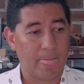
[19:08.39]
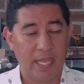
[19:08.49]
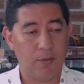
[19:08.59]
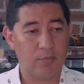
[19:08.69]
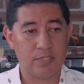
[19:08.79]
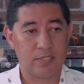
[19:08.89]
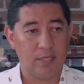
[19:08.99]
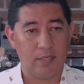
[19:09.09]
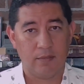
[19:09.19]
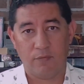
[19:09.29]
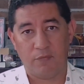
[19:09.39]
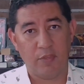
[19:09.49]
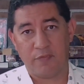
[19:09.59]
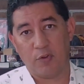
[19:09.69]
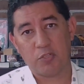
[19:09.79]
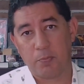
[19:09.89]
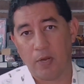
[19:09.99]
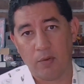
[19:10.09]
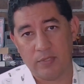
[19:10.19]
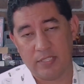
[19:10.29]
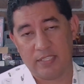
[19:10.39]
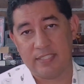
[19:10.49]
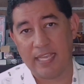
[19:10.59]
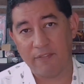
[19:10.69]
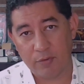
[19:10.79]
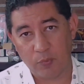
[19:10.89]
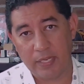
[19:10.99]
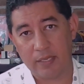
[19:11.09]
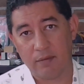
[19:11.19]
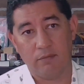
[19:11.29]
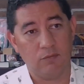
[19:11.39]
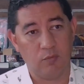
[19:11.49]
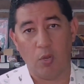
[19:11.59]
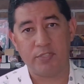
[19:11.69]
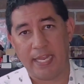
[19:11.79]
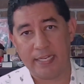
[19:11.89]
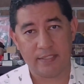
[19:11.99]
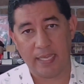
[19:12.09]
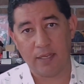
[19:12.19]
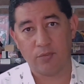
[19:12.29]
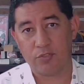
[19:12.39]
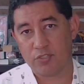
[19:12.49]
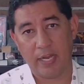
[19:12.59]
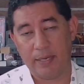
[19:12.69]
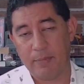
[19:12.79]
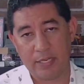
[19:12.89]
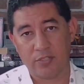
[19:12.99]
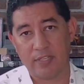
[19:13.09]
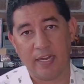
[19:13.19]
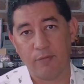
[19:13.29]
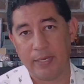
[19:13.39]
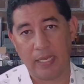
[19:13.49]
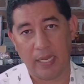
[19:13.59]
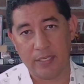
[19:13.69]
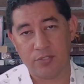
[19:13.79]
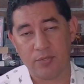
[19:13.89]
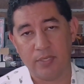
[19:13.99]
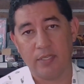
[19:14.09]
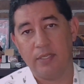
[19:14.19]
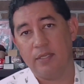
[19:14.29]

the first part was a 7-week rotating cycle to try and make sure that everybody got into it.